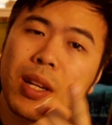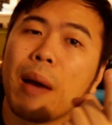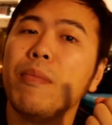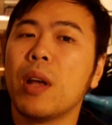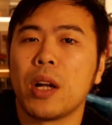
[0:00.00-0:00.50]

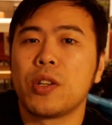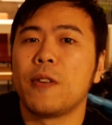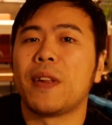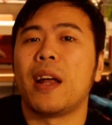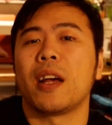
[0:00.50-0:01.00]
I'm not sure
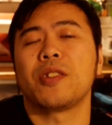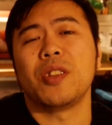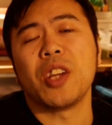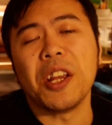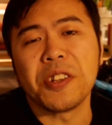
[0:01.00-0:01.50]
if that
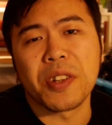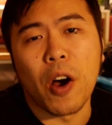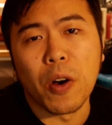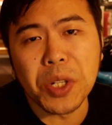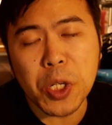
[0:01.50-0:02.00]
actually changes
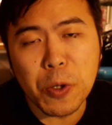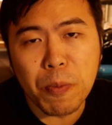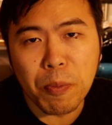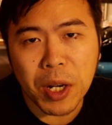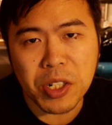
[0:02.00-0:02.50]
all too
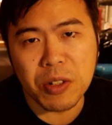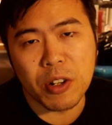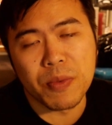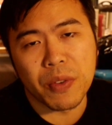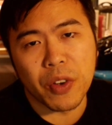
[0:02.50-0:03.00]
much in
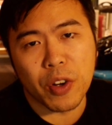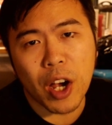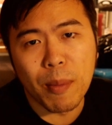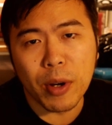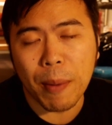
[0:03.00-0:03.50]
terms of your
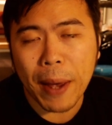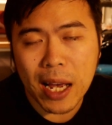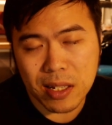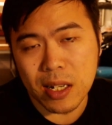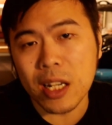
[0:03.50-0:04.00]
combo
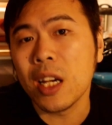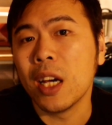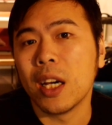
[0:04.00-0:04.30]
capacity.